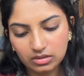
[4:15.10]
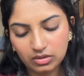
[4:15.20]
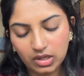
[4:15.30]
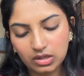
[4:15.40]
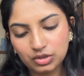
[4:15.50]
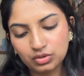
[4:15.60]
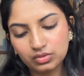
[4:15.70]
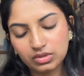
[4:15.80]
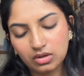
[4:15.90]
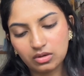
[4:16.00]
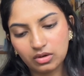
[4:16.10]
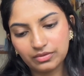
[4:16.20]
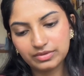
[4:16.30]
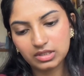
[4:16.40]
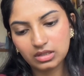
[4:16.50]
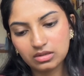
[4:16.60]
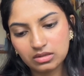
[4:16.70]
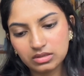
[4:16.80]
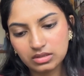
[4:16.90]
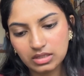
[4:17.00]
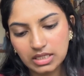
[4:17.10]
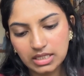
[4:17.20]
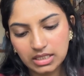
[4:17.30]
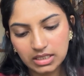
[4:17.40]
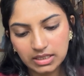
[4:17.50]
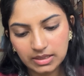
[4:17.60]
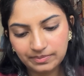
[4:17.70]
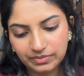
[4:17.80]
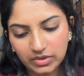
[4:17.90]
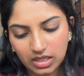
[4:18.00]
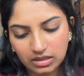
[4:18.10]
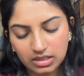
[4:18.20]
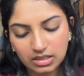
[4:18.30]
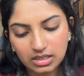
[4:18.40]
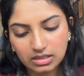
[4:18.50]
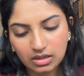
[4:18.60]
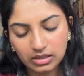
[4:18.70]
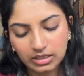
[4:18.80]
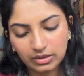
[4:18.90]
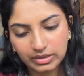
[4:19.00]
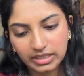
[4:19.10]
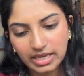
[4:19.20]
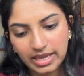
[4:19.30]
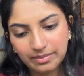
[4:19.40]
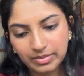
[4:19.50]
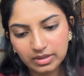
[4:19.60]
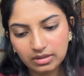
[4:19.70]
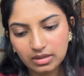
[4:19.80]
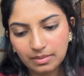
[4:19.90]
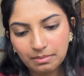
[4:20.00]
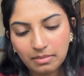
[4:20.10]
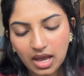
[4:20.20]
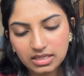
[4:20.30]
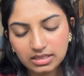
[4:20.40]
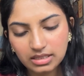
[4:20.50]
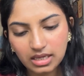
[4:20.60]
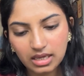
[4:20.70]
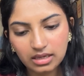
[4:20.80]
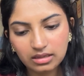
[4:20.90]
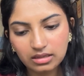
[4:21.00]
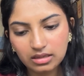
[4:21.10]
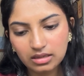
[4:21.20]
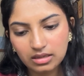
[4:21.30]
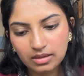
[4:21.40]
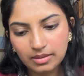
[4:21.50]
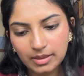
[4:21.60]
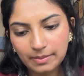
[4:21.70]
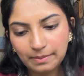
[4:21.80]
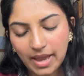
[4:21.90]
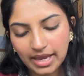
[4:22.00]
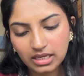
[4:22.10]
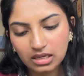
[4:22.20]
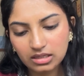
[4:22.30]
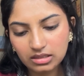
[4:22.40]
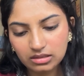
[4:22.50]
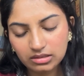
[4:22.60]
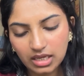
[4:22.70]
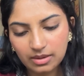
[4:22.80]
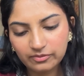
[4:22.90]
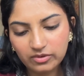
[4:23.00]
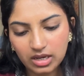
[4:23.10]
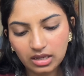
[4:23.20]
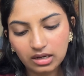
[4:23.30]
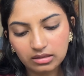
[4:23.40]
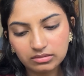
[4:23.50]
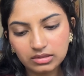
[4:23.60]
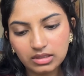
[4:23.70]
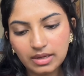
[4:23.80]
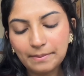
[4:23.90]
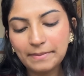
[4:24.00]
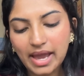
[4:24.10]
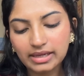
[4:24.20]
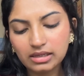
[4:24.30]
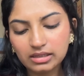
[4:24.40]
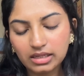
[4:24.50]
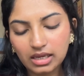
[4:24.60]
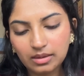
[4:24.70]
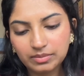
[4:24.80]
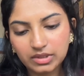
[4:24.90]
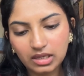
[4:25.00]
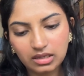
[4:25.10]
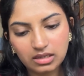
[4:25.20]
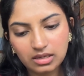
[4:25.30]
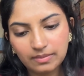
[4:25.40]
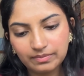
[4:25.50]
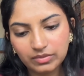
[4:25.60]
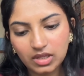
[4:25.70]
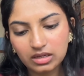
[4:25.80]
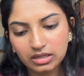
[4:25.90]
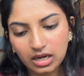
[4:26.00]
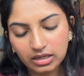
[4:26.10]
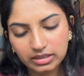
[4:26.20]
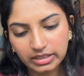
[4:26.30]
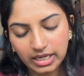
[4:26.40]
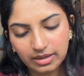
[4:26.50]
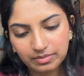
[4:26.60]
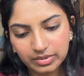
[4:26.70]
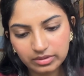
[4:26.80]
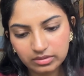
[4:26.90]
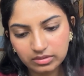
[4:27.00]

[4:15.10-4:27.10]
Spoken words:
You can choose a lot of stickers. Then this is a clear tape, masking, packing tape wala, packing tape thingy, duct tape,